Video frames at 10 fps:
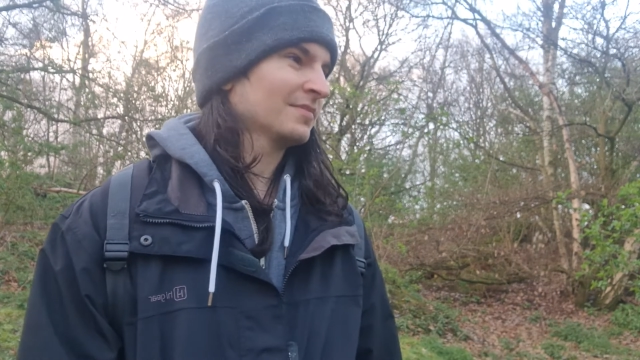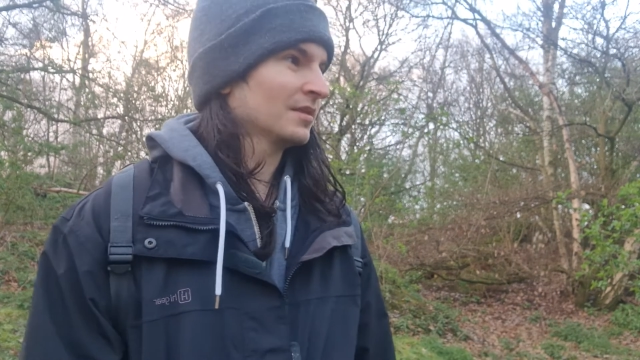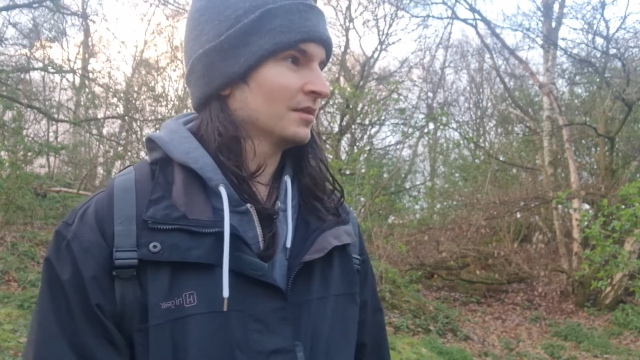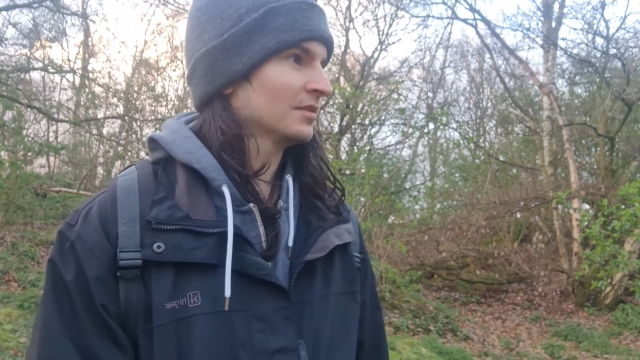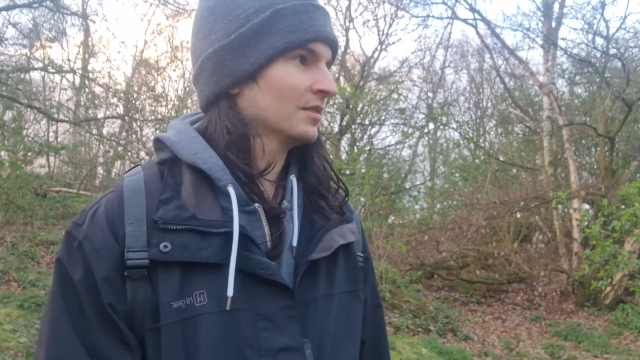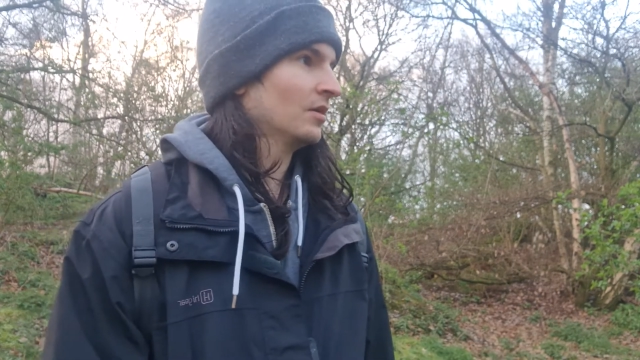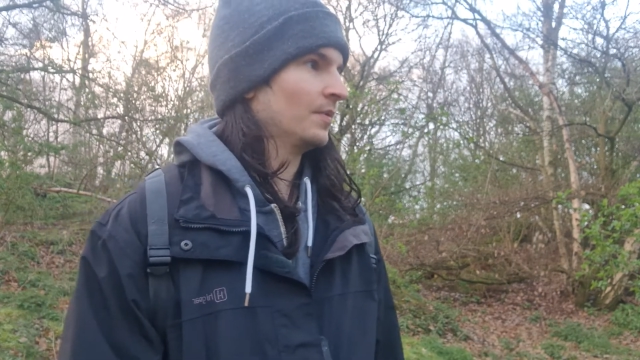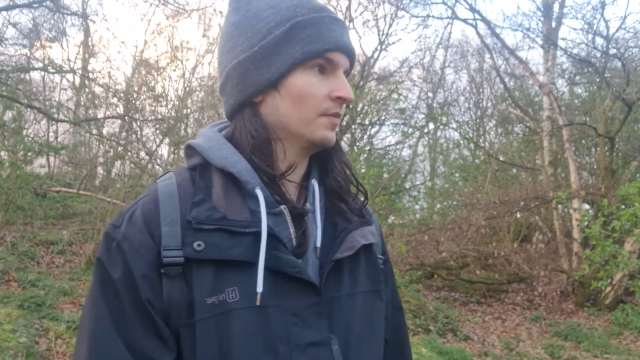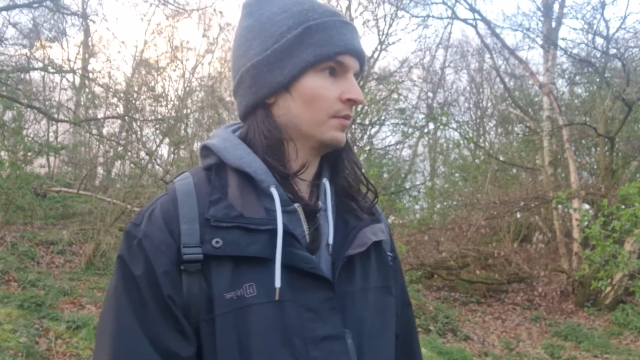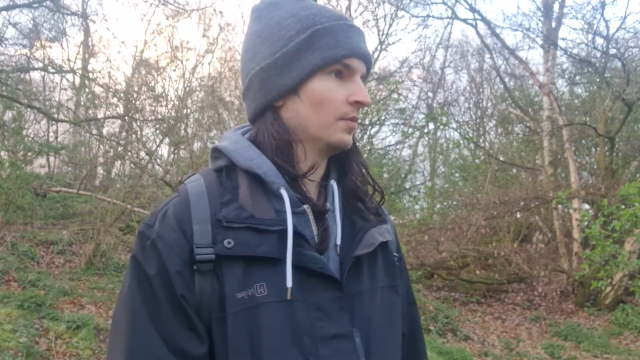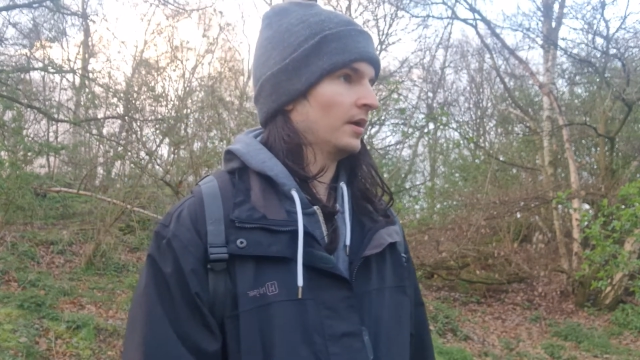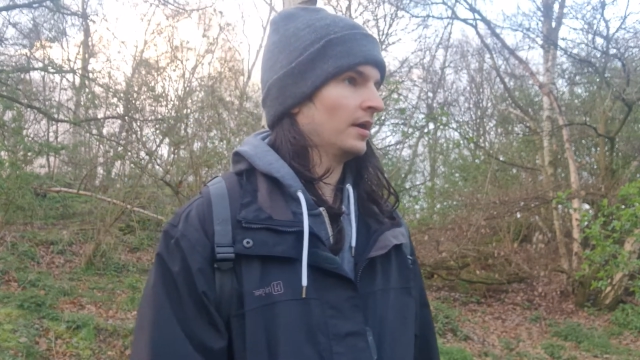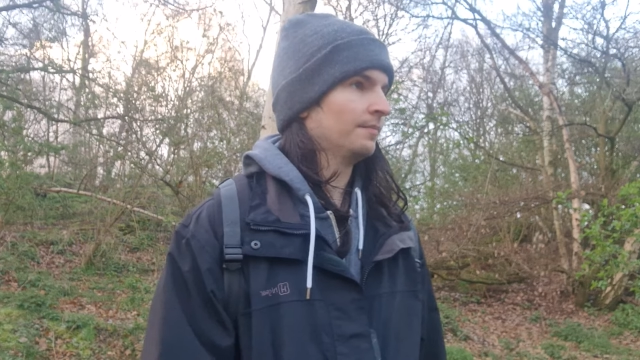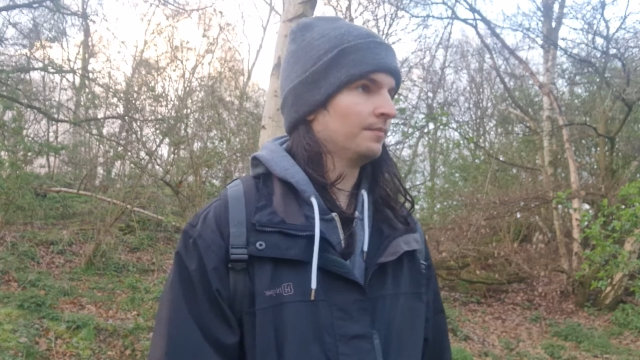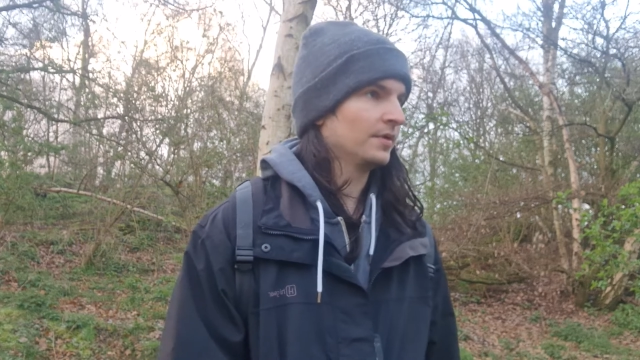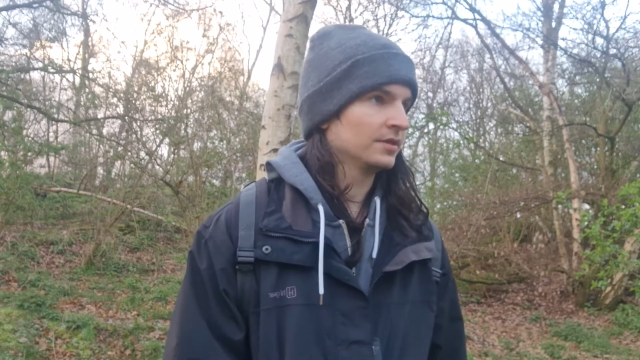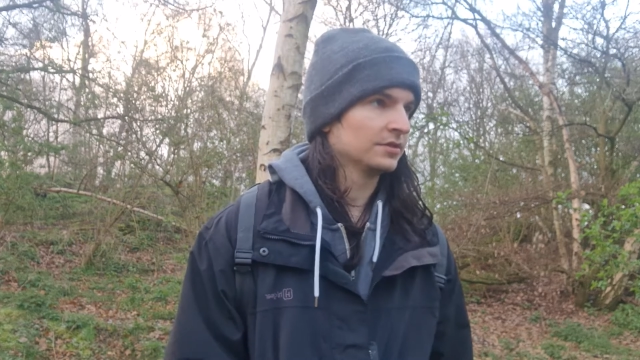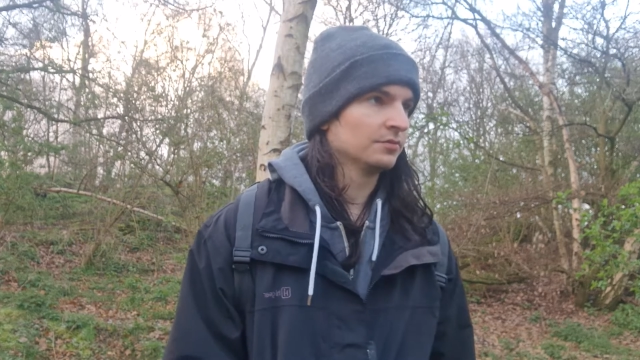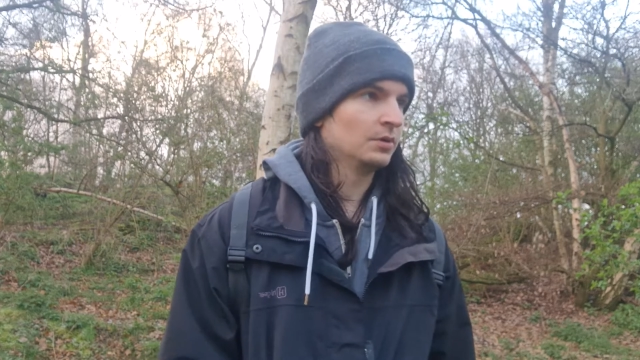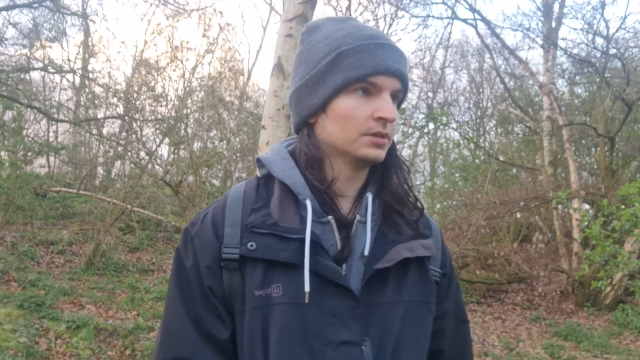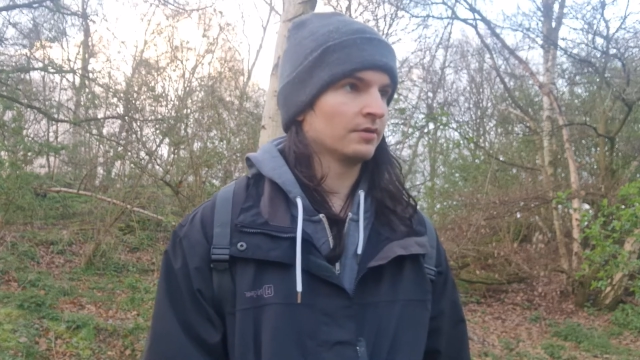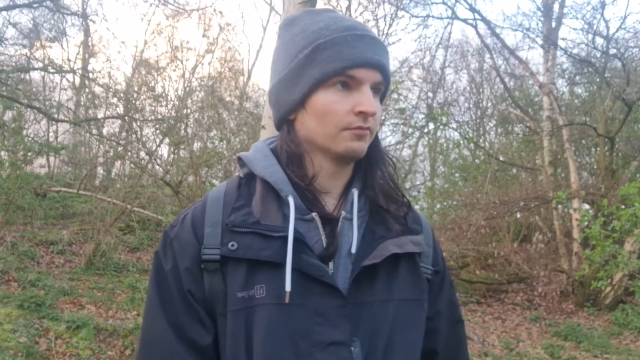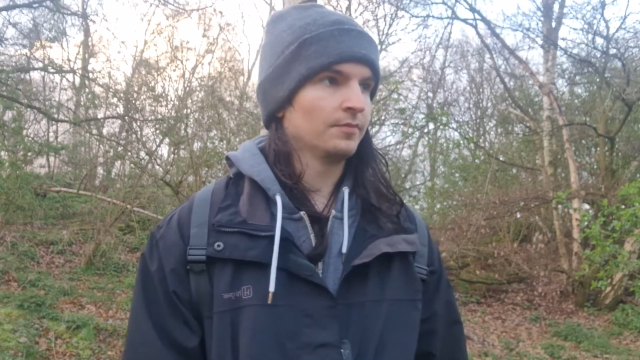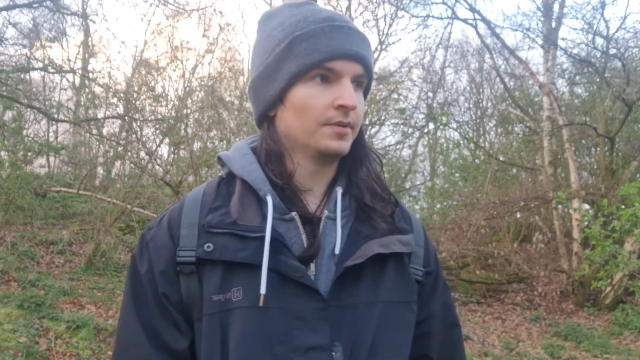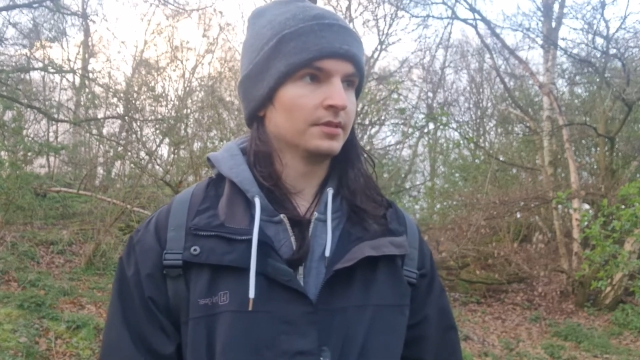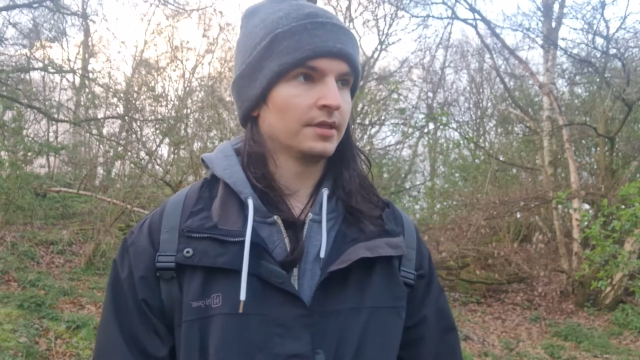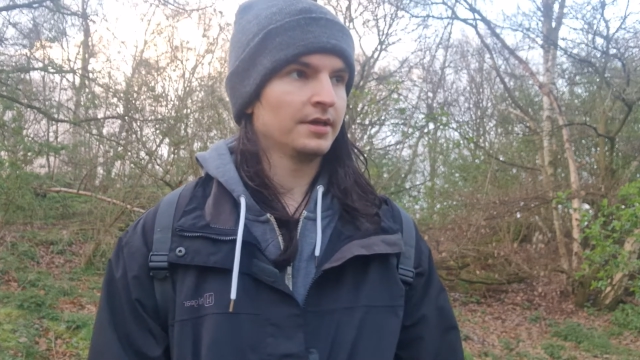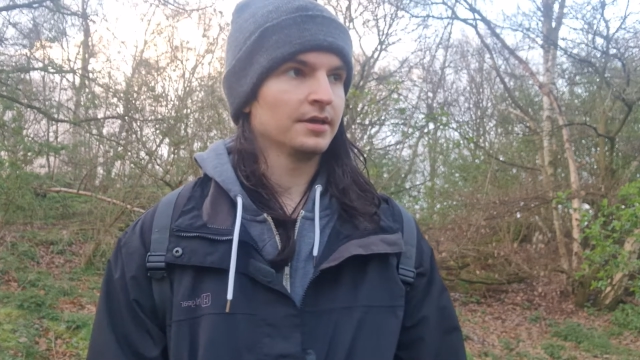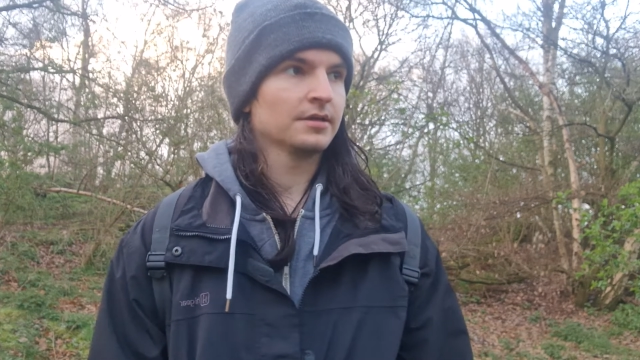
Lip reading: There's a little bit of me where it's just the world I grew up in. Like